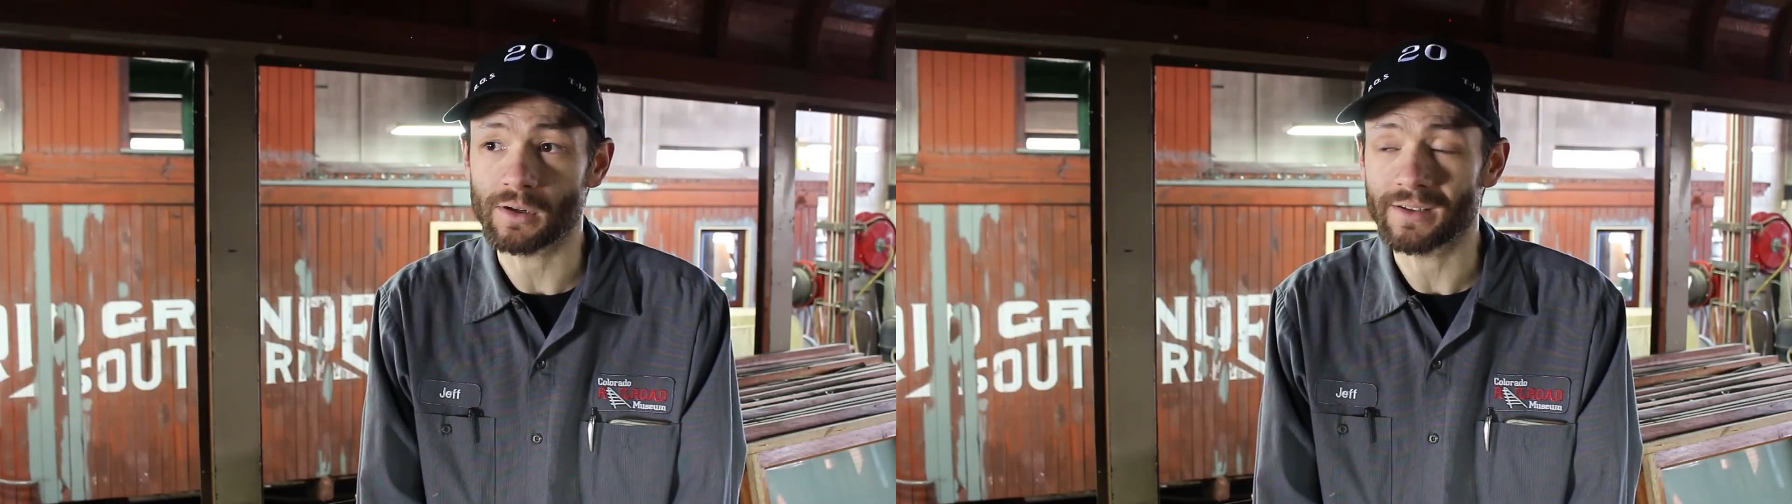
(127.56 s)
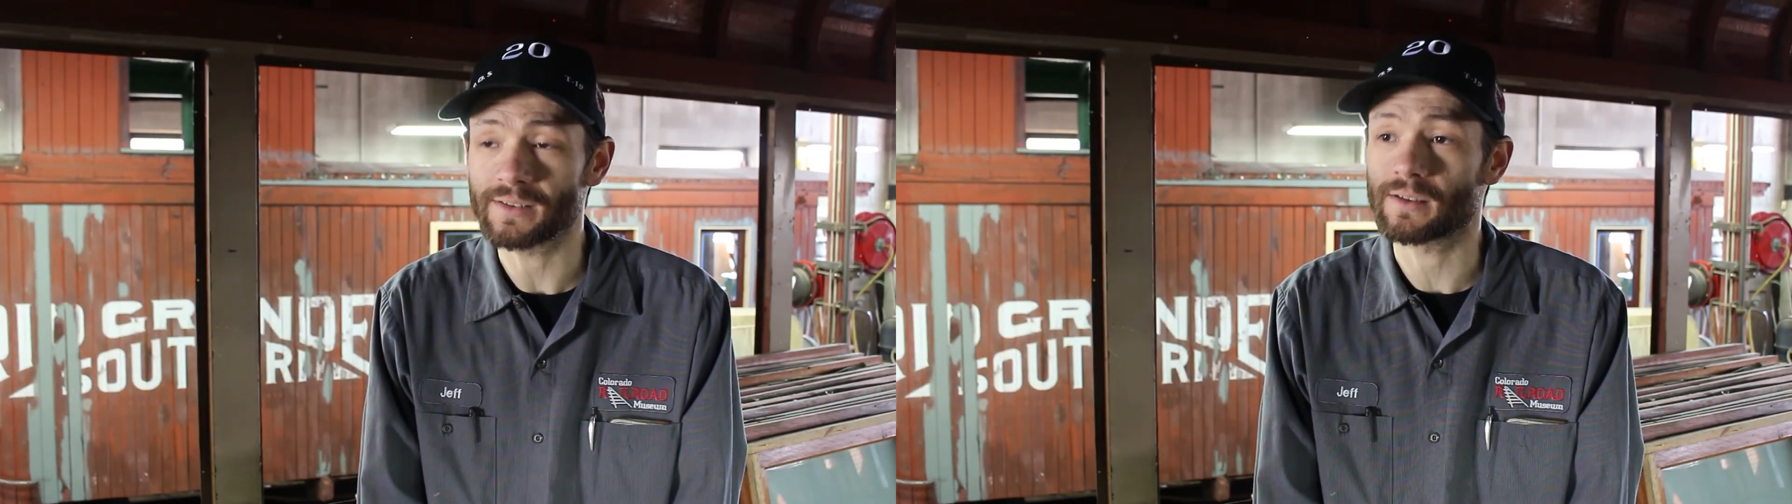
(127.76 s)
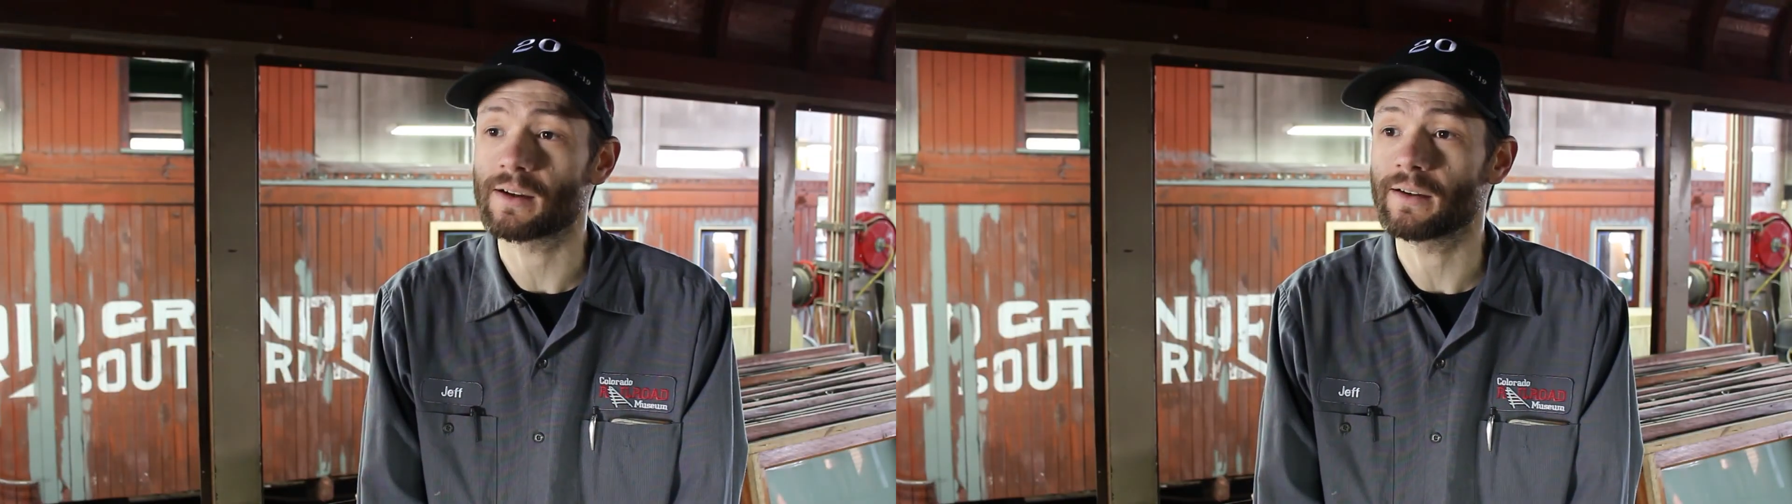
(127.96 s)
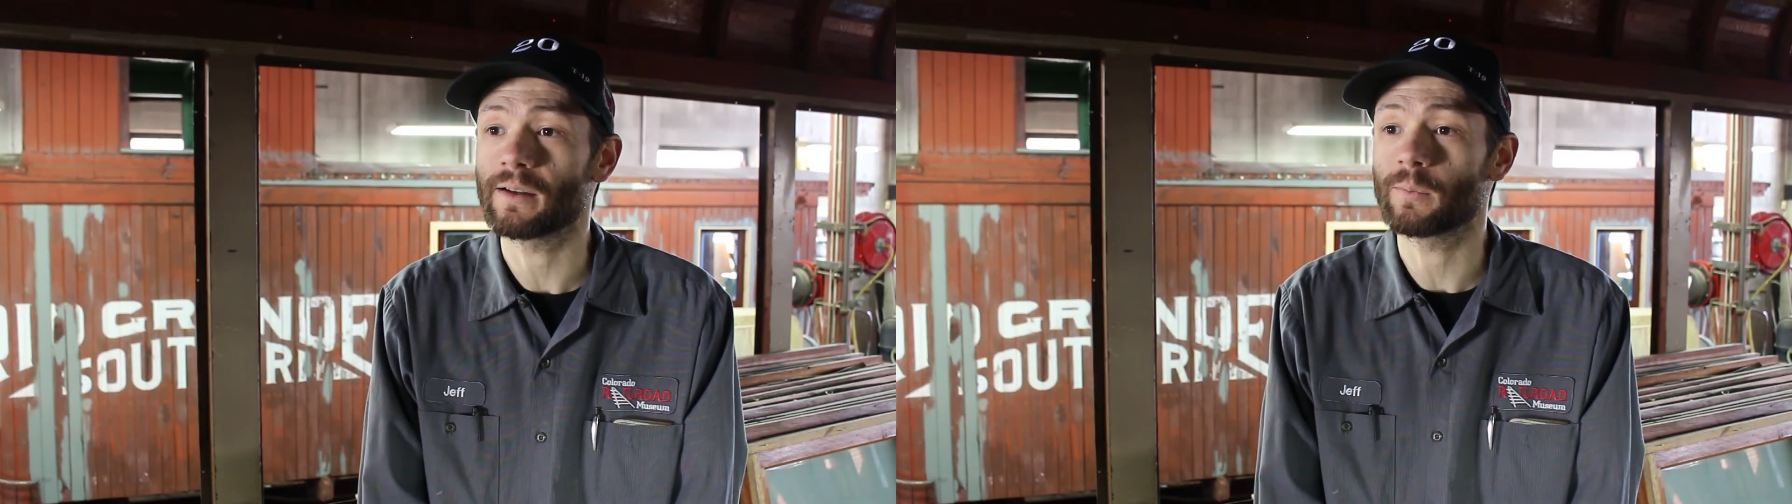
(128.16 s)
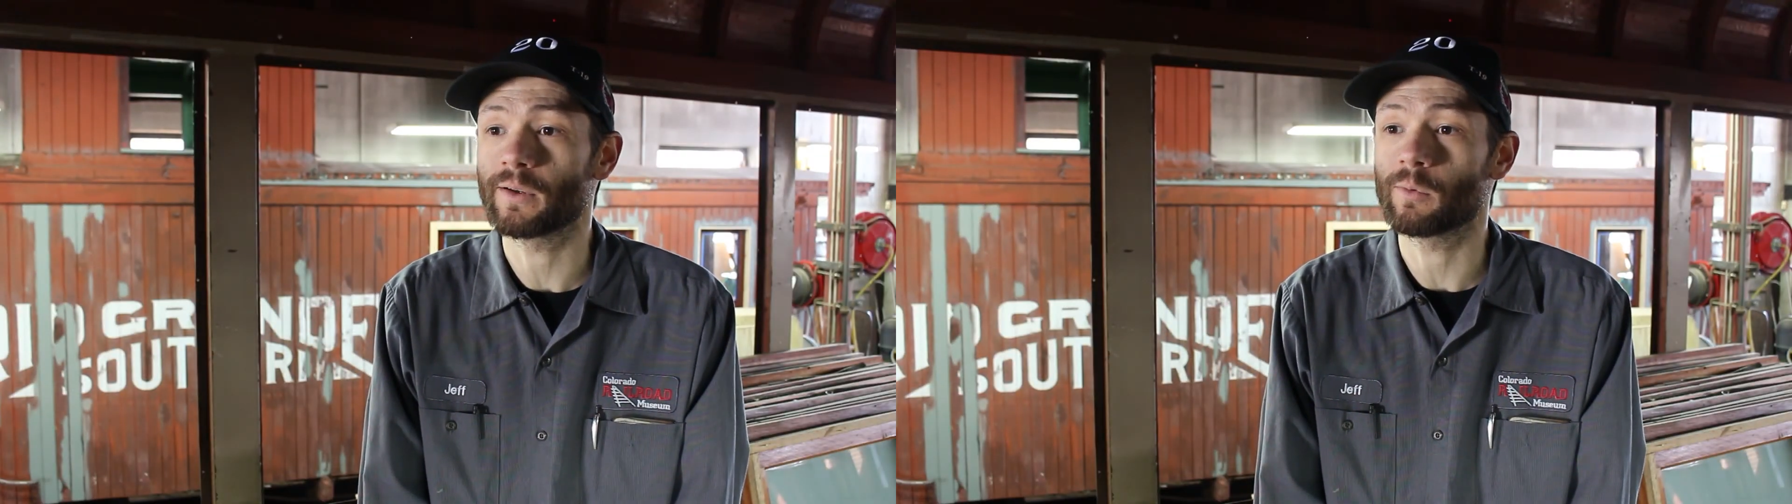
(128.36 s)
inside,
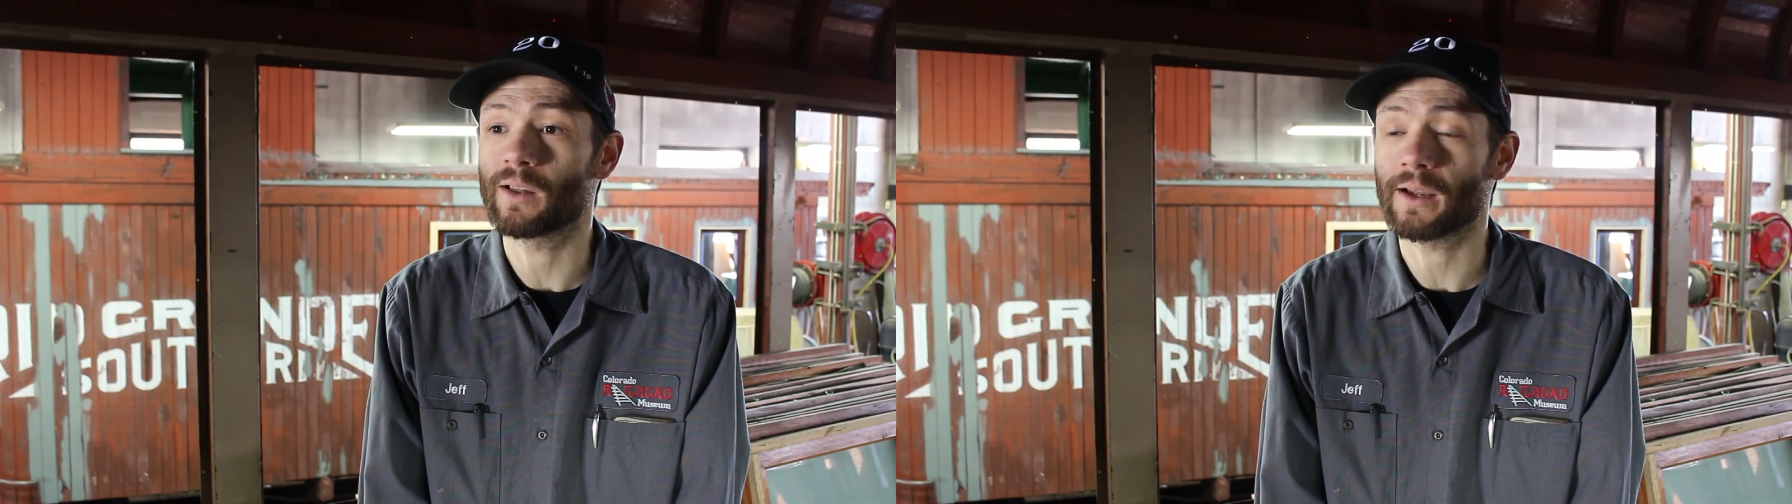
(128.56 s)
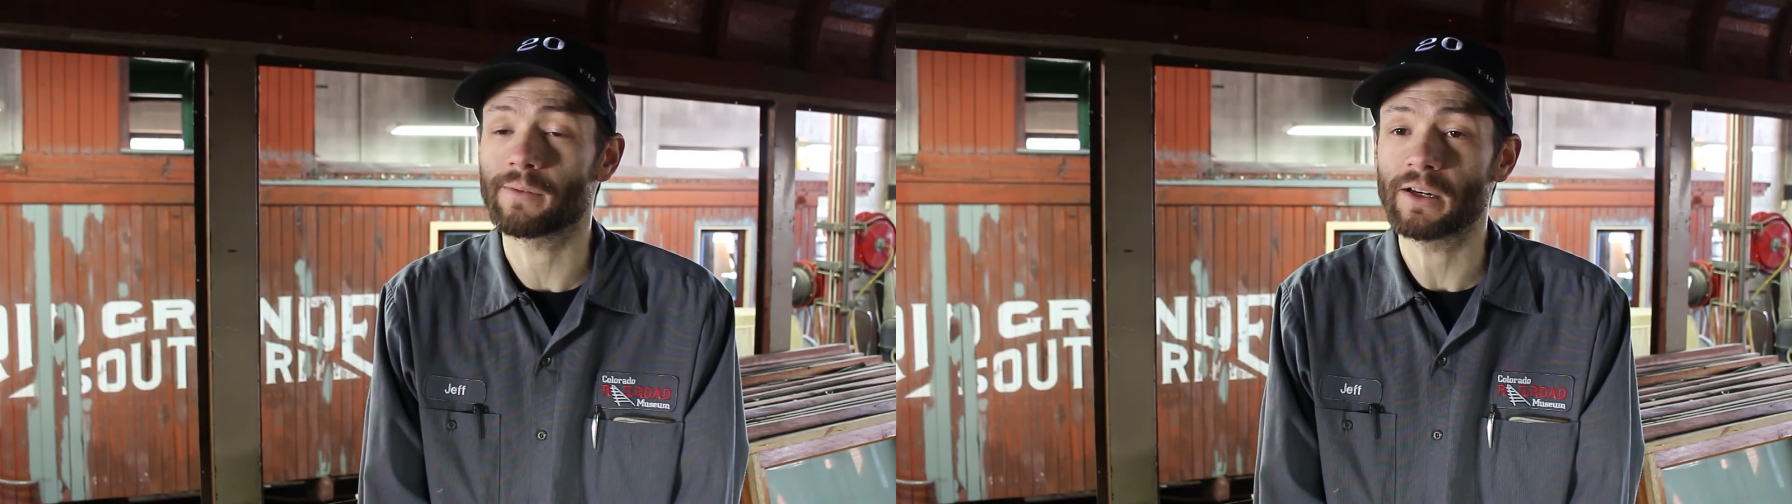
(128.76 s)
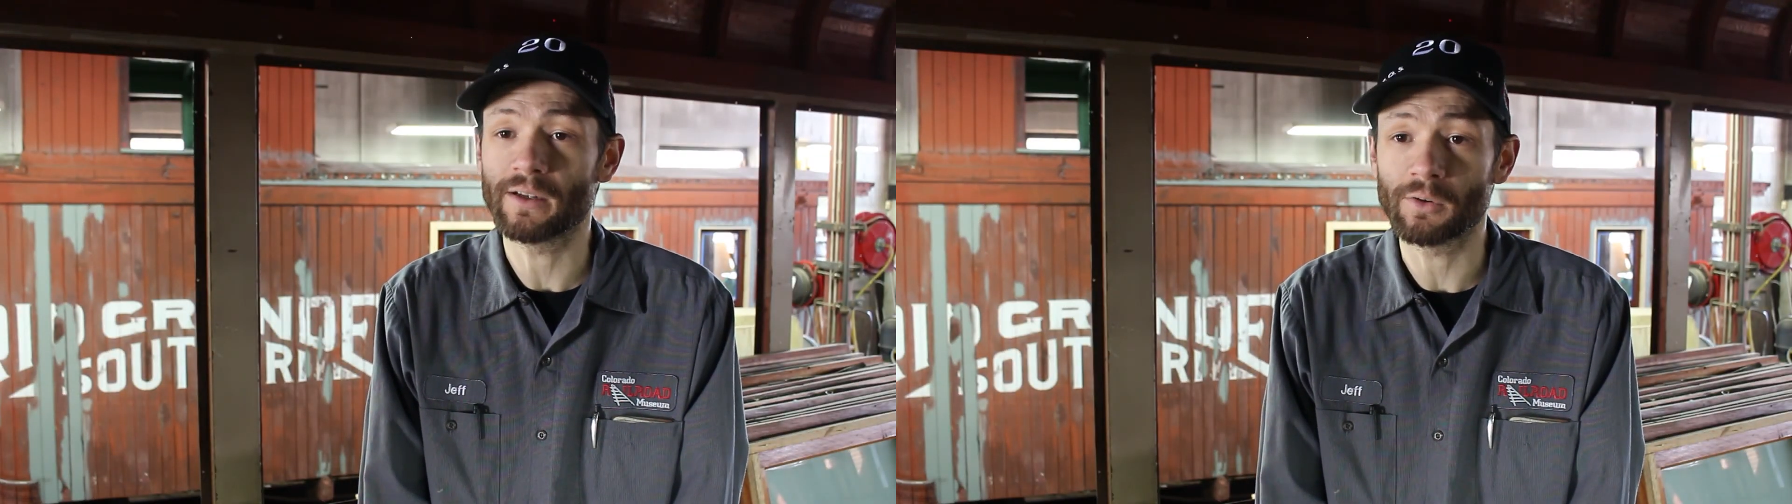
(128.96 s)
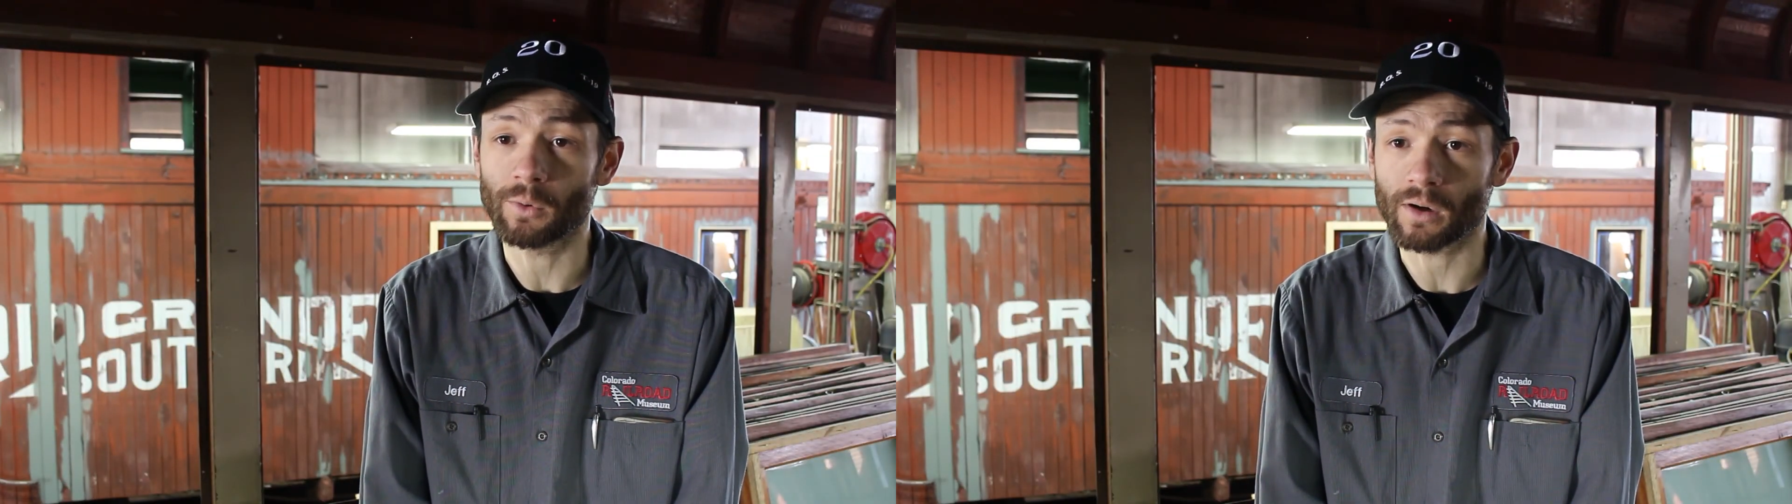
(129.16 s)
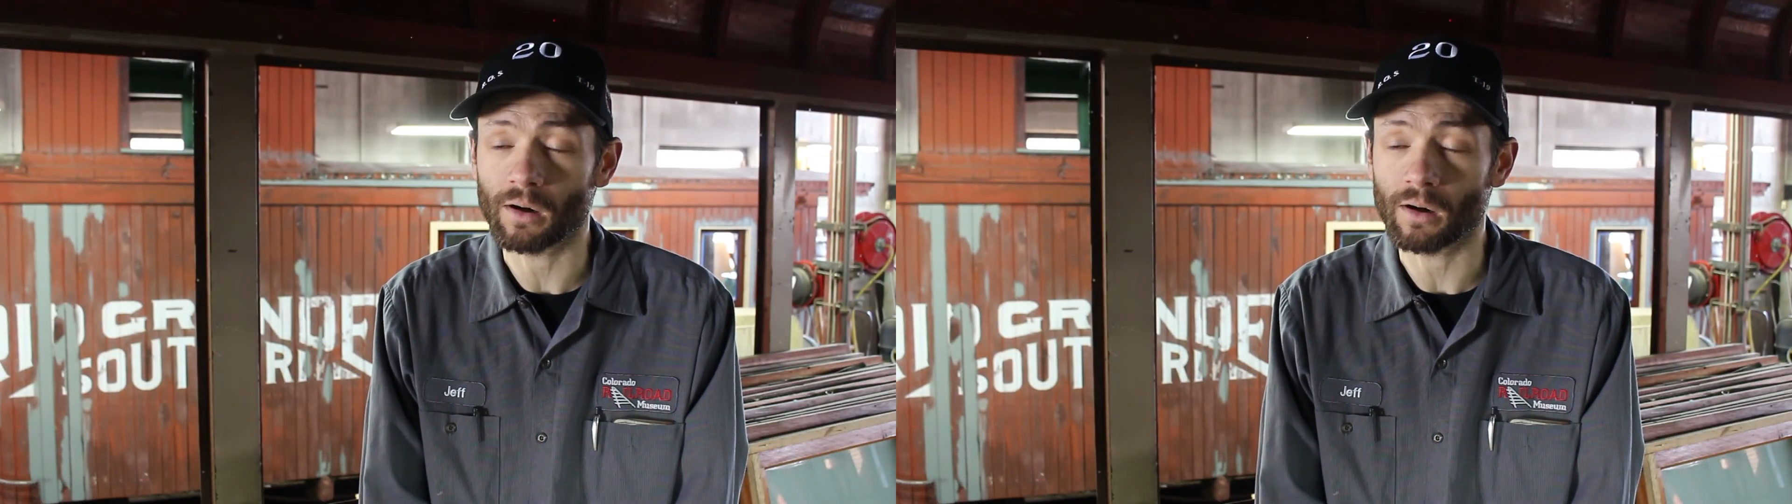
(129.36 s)
and we will have an indoor